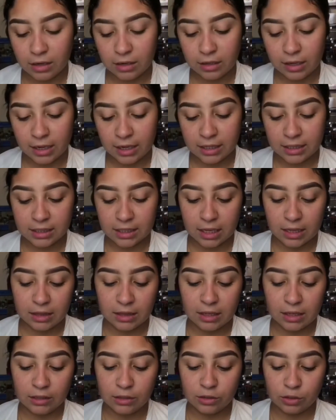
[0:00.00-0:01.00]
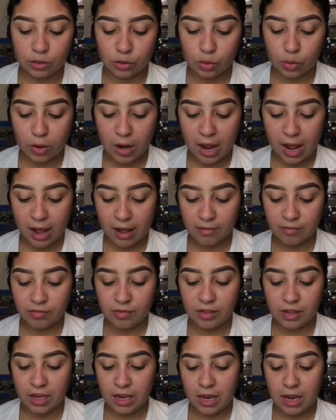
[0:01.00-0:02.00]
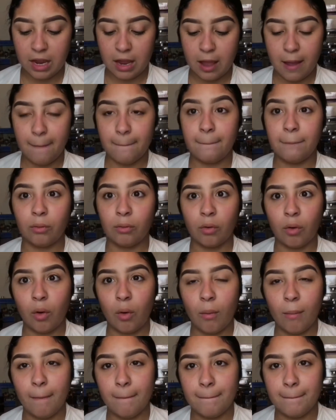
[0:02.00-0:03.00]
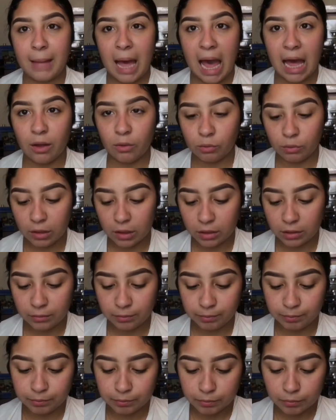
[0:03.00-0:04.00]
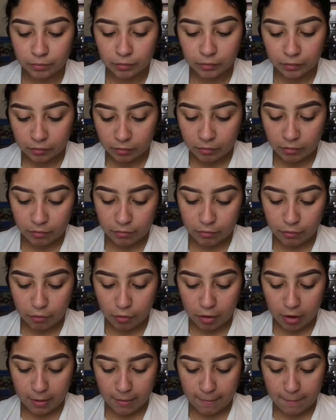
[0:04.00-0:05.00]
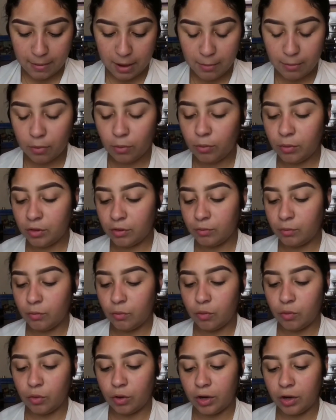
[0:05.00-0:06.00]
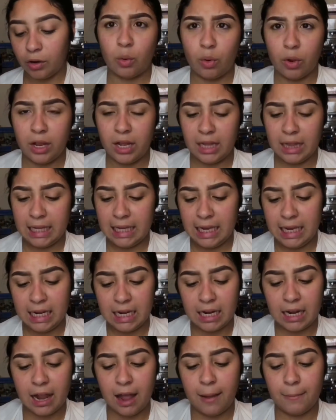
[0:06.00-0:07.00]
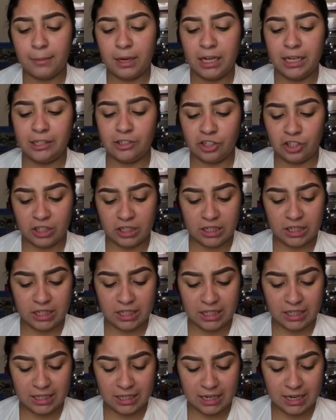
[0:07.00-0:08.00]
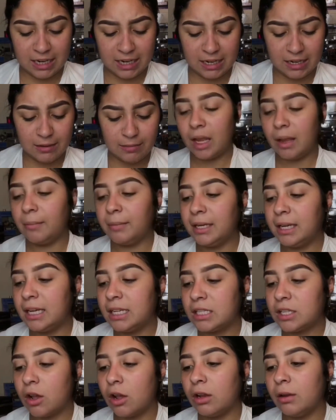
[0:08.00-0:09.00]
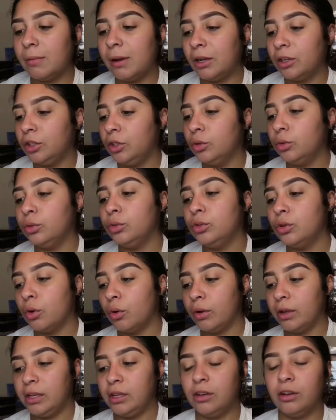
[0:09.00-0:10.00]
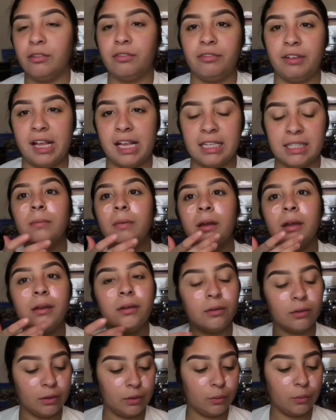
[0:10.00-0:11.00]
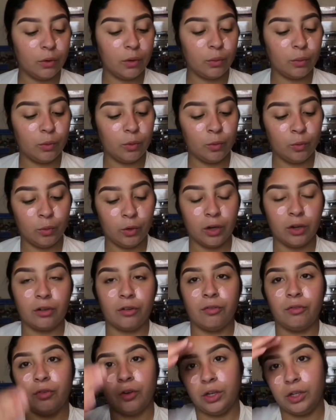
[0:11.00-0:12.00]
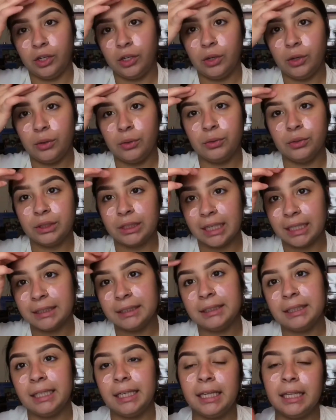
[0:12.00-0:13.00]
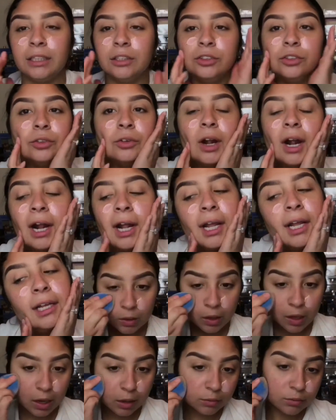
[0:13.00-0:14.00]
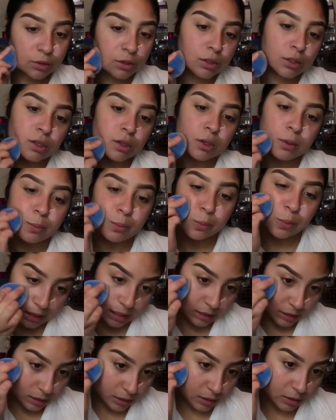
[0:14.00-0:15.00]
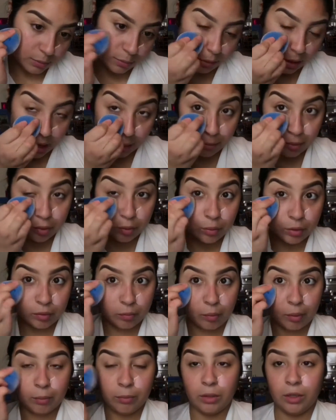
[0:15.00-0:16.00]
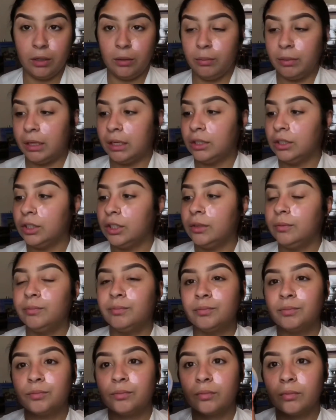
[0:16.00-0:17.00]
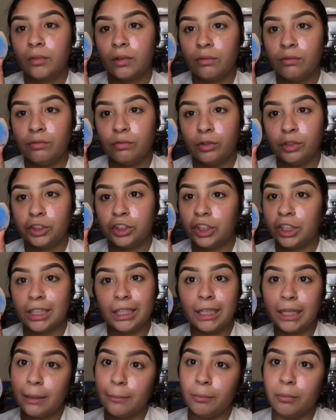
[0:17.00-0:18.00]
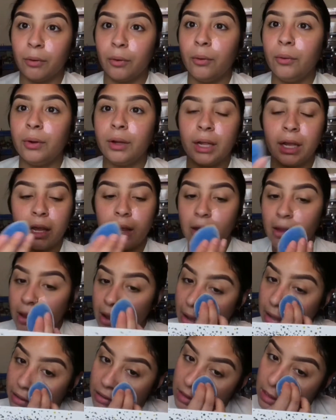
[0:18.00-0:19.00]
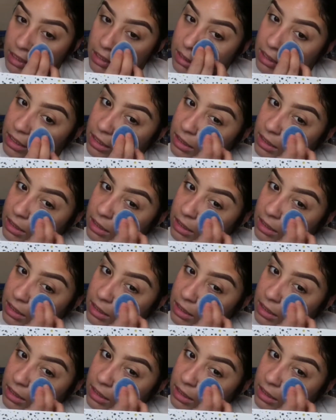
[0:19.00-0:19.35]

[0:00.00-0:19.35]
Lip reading: and like I said, they do have the Pro Matte one for people with more oily to combination skin. I mean, it's all about you knowing your face and knowing what will work for you, testing and trying. So yeah, I'm just gonna blend in the primer with my beauty blender. Fortunately it broke. This